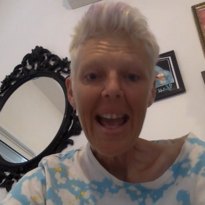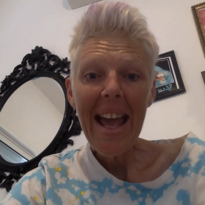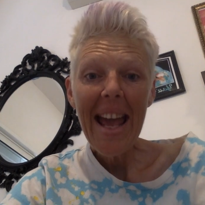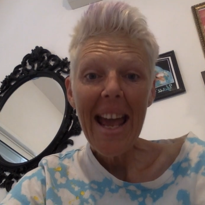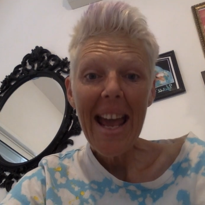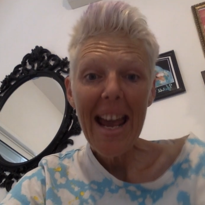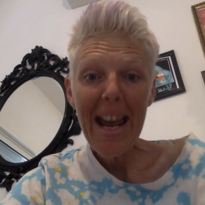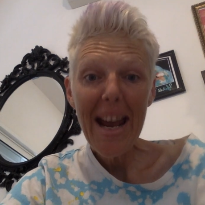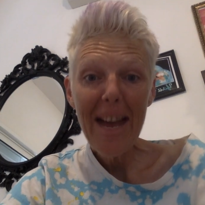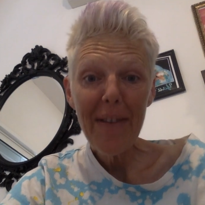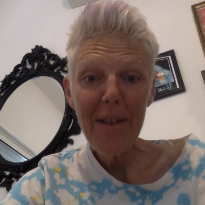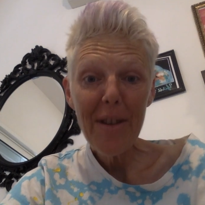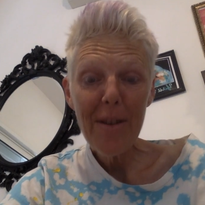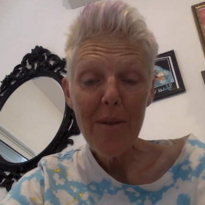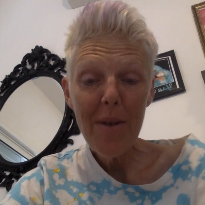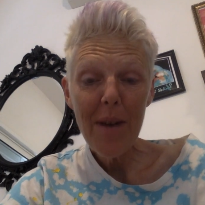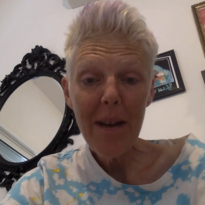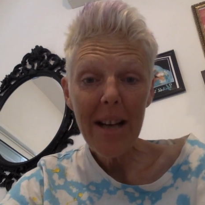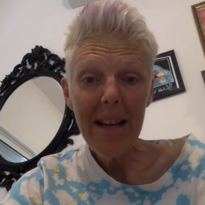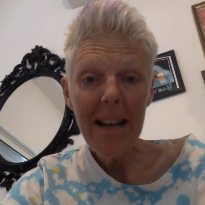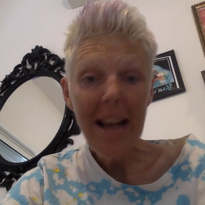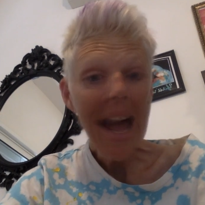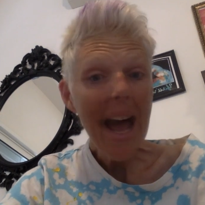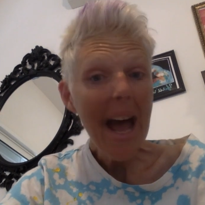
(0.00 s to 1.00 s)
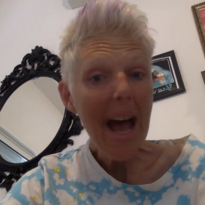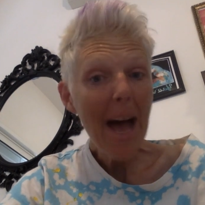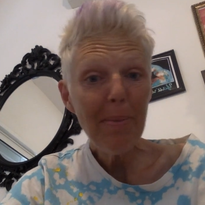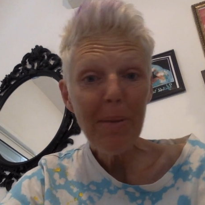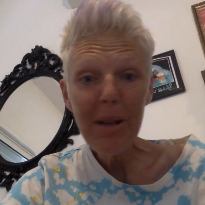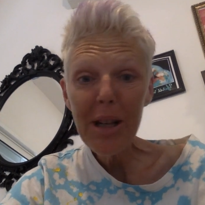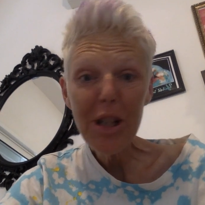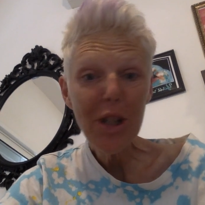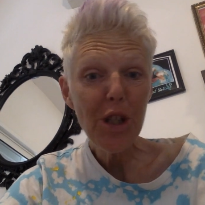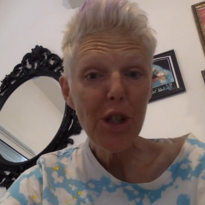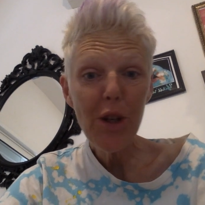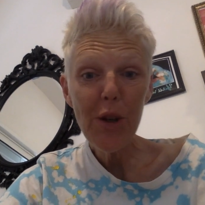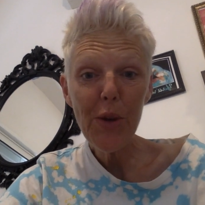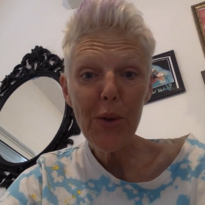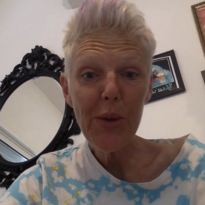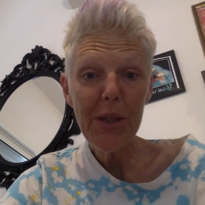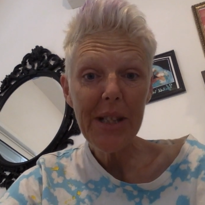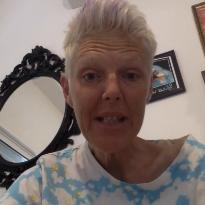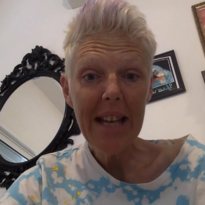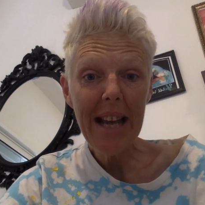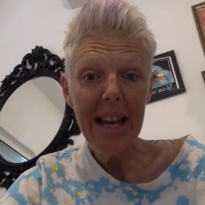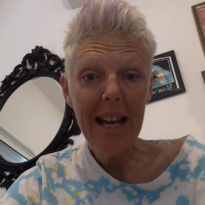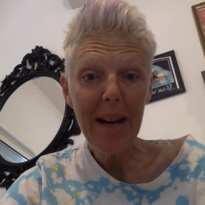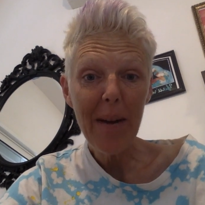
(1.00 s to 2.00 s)
Hey everyone, happy
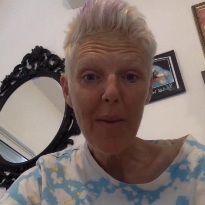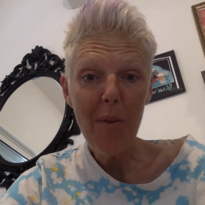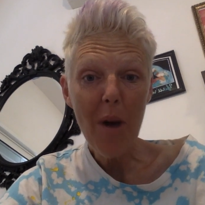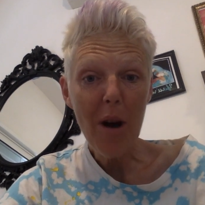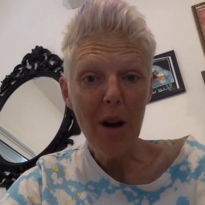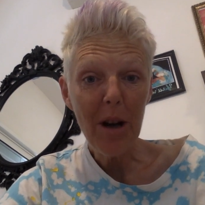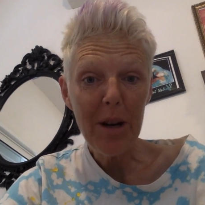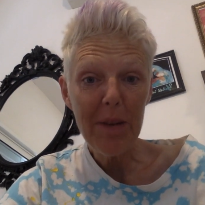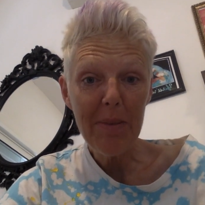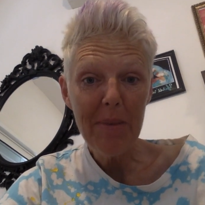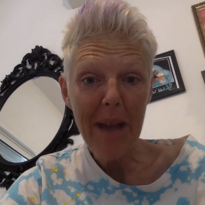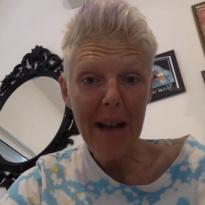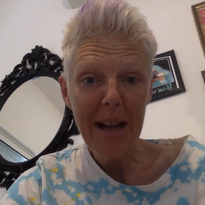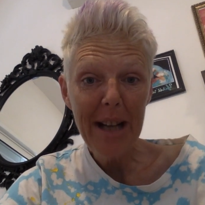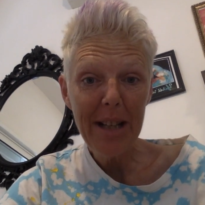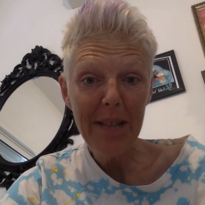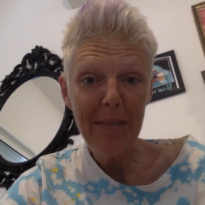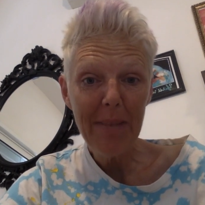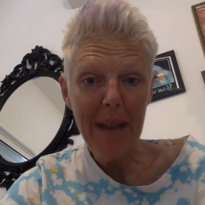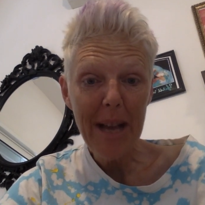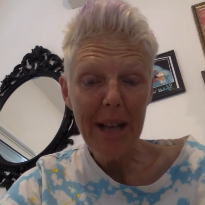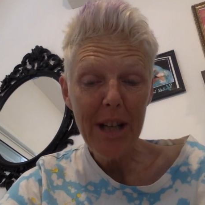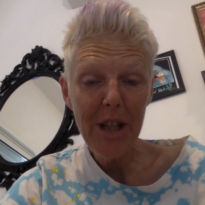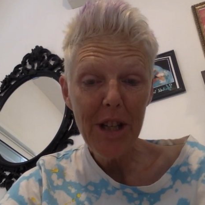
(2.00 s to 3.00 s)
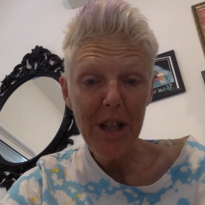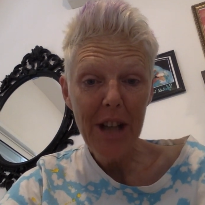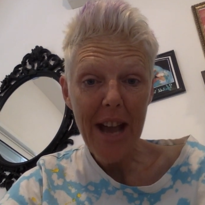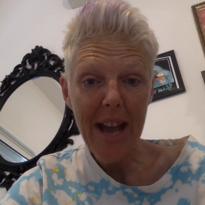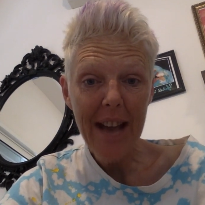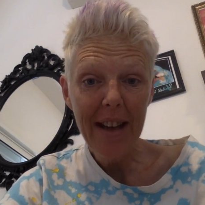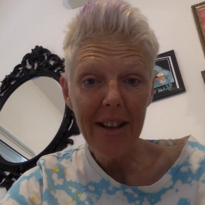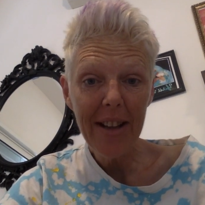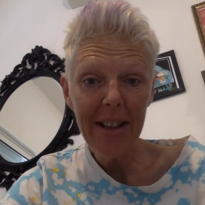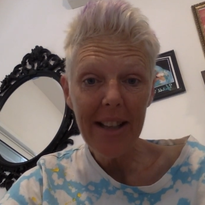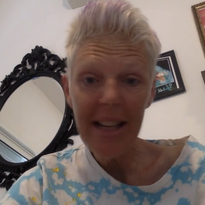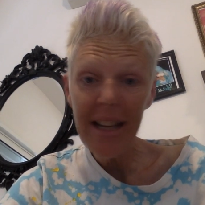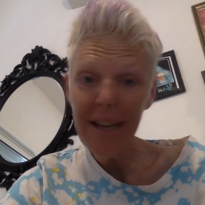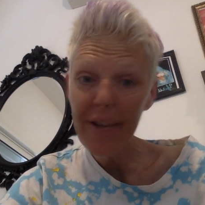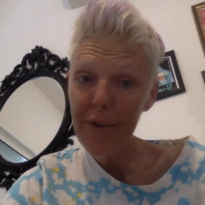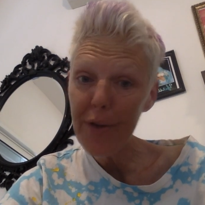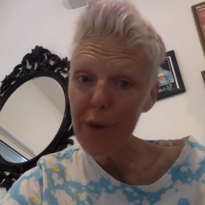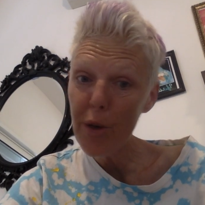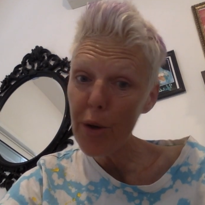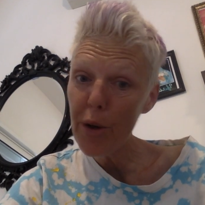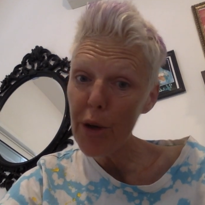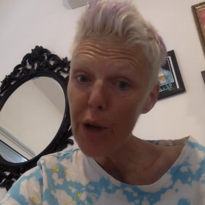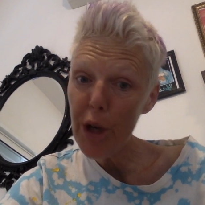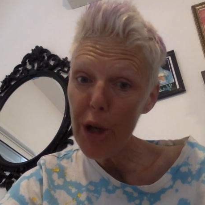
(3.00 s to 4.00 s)
Tuesday and welcome back to my channel. If
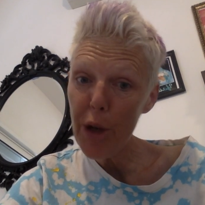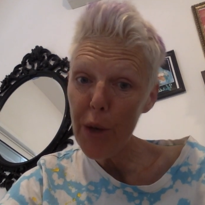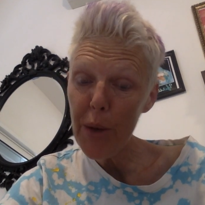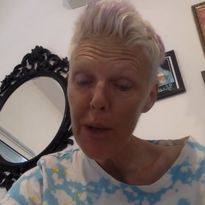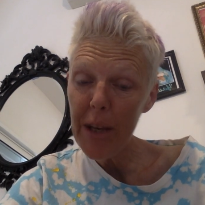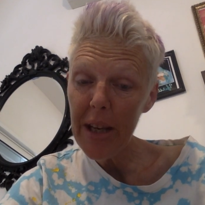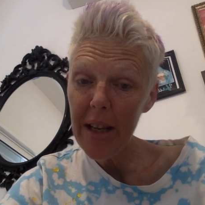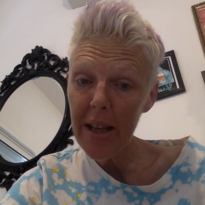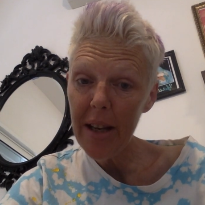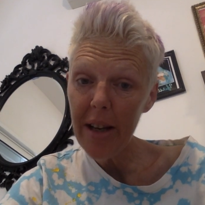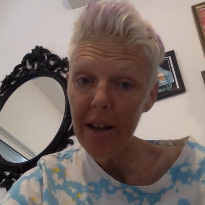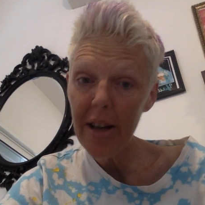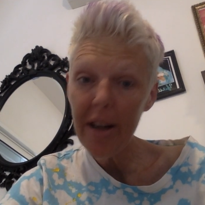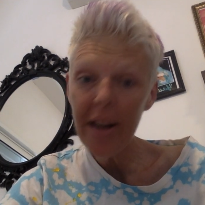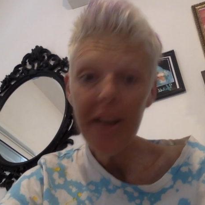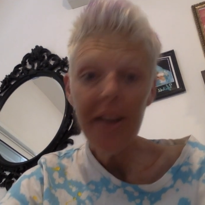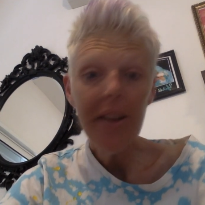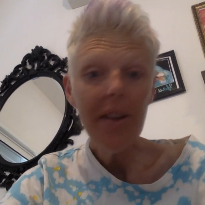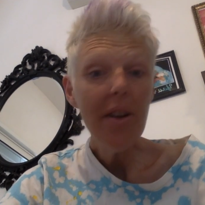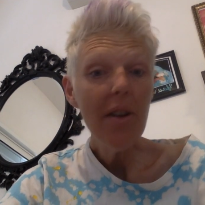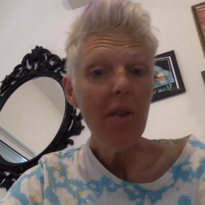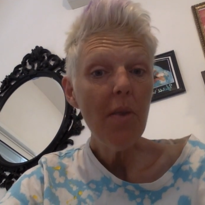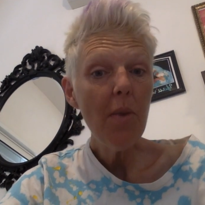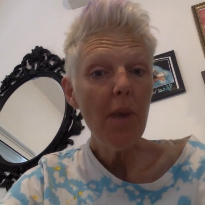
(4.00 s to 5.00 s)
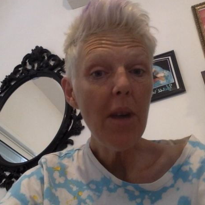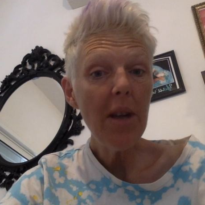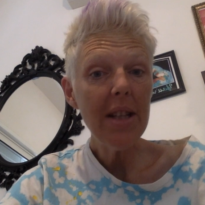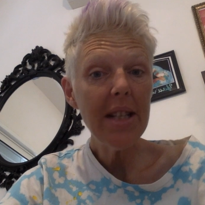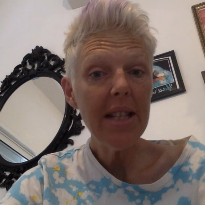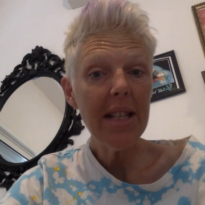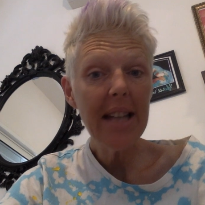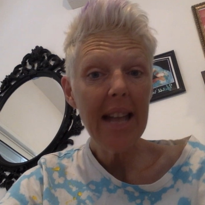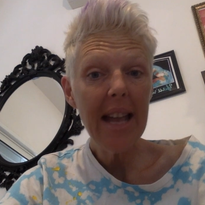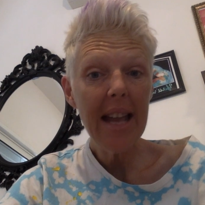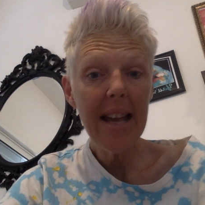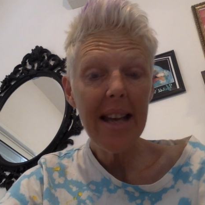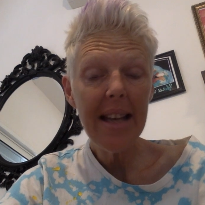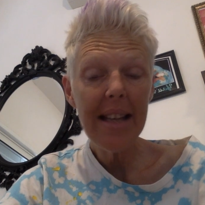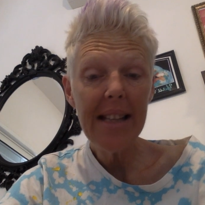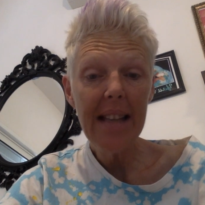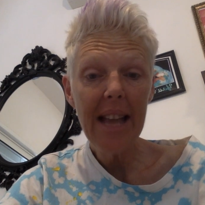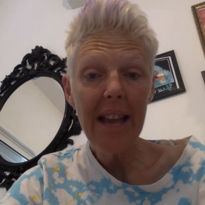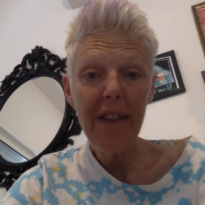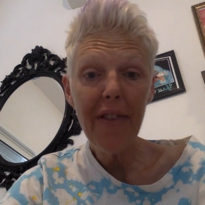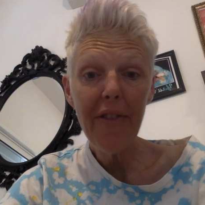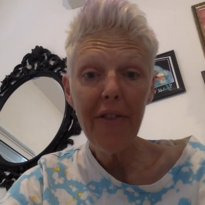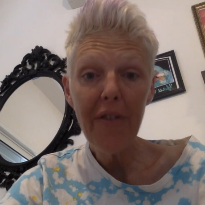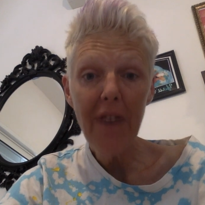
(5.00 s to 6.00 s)
you're new here, well, today is
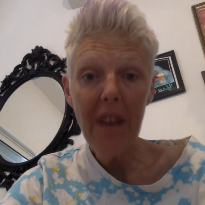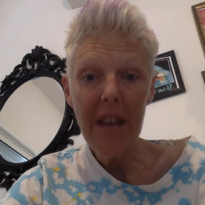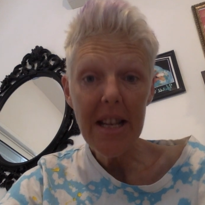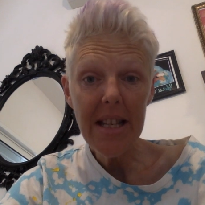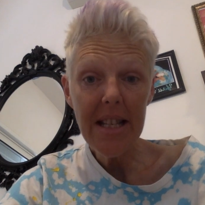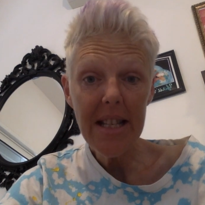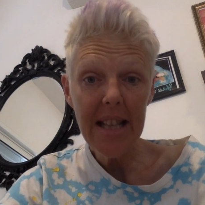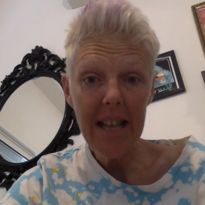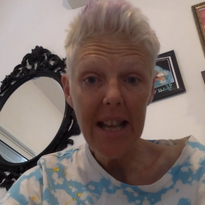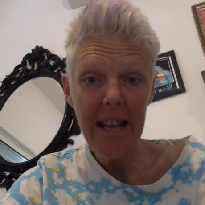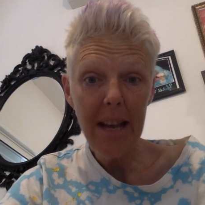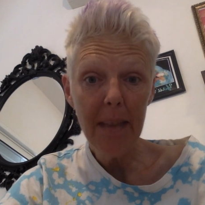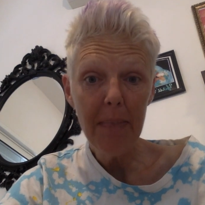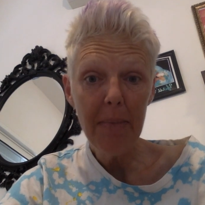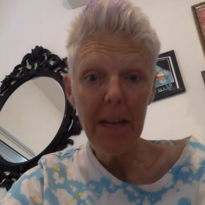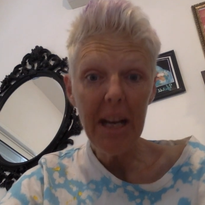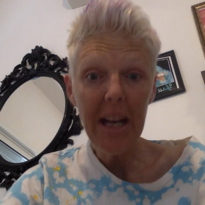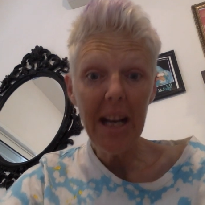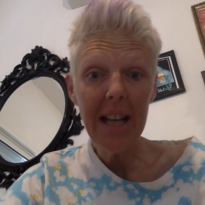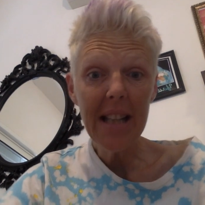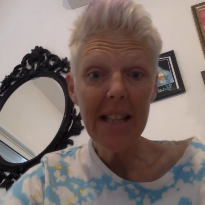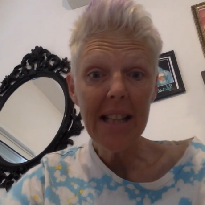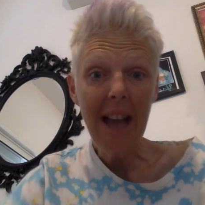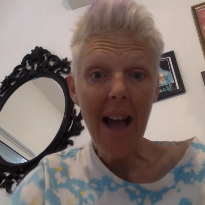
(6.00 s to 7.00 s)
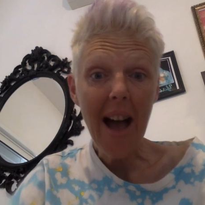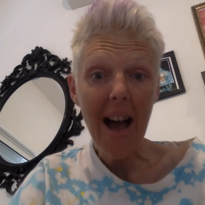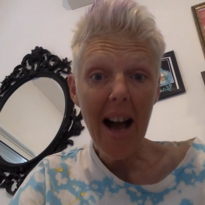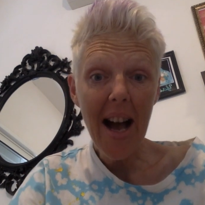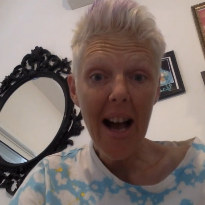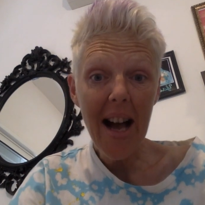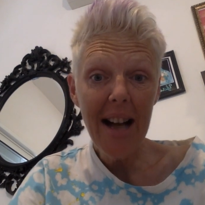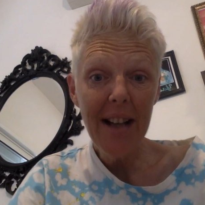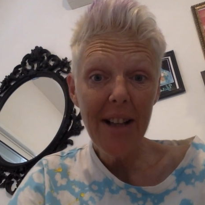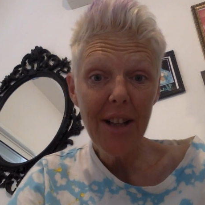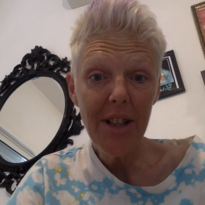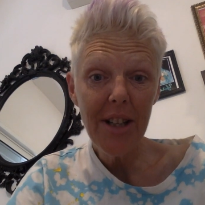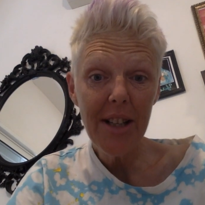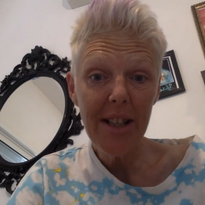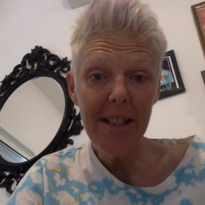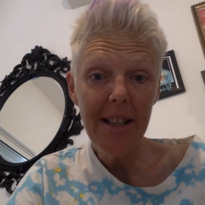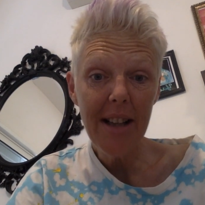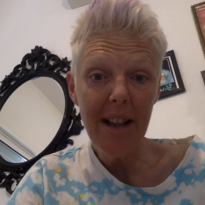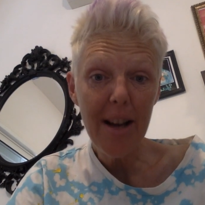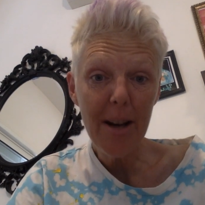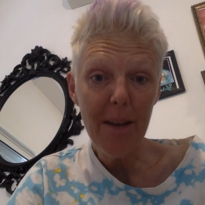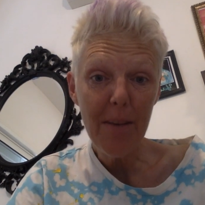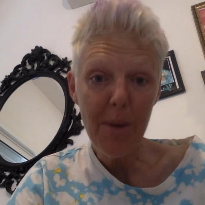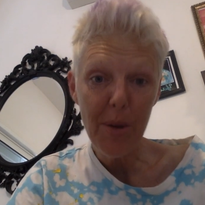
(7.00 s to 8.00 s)
a fun day because I just
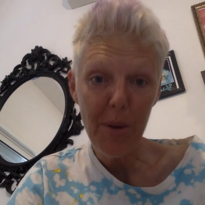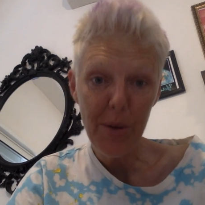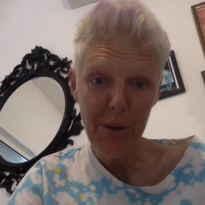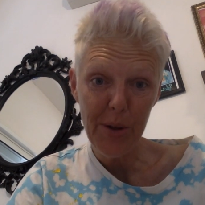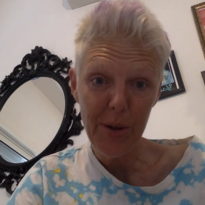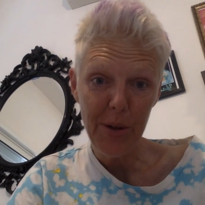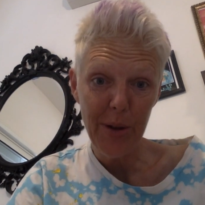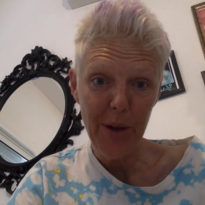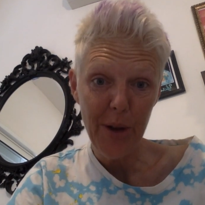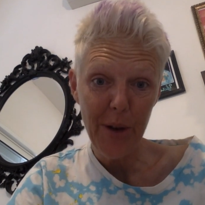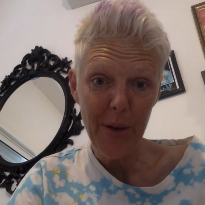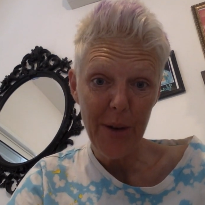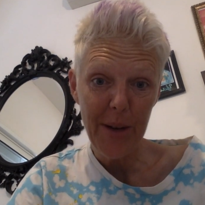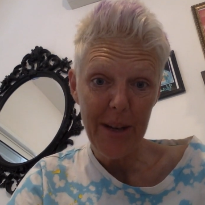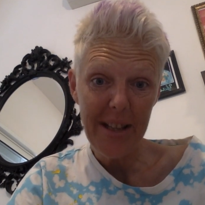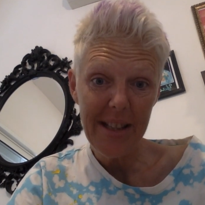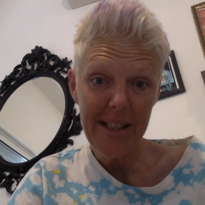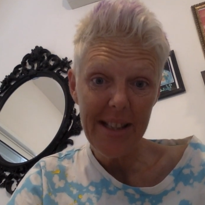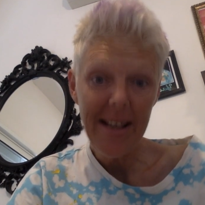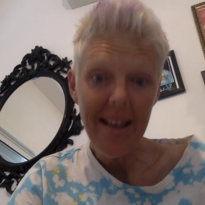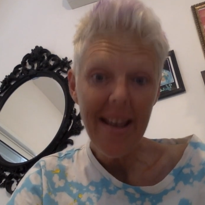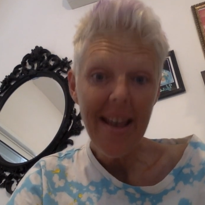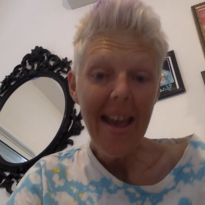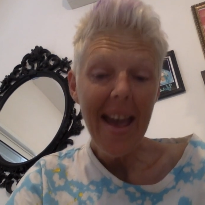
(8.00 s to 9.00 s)
got a postal notice